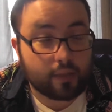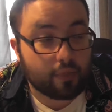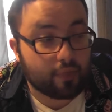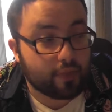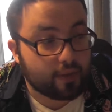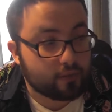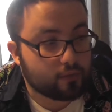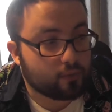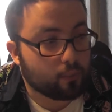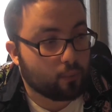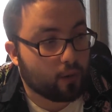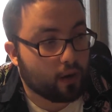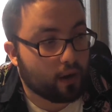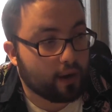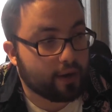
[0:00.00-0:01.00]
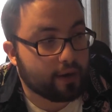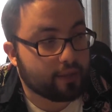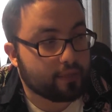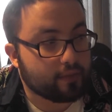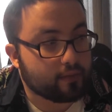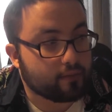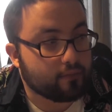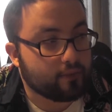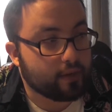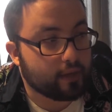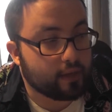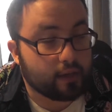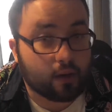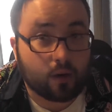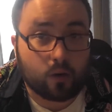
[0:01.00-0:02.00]
this one, this
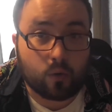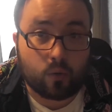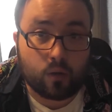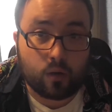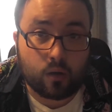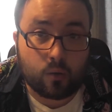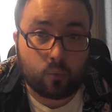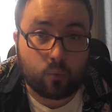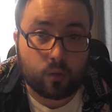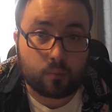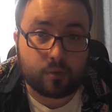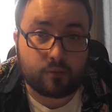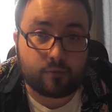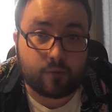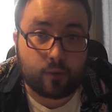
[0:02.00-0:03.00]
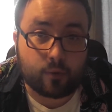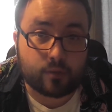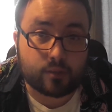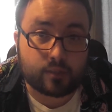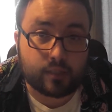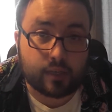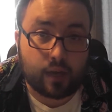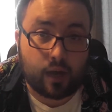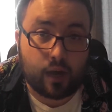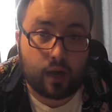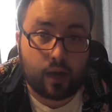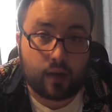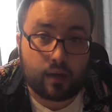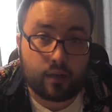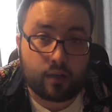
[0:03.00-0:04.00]
video, will be focusing
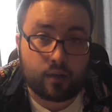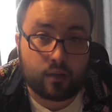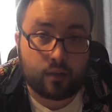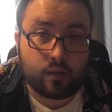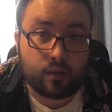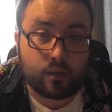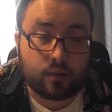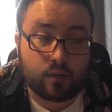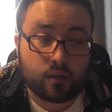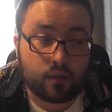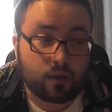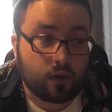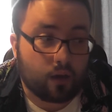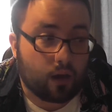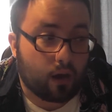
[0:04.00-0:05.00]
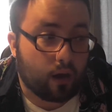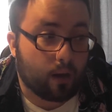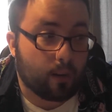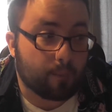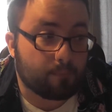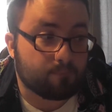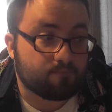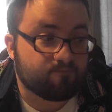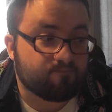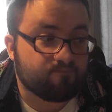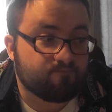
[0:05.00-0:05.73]
on um,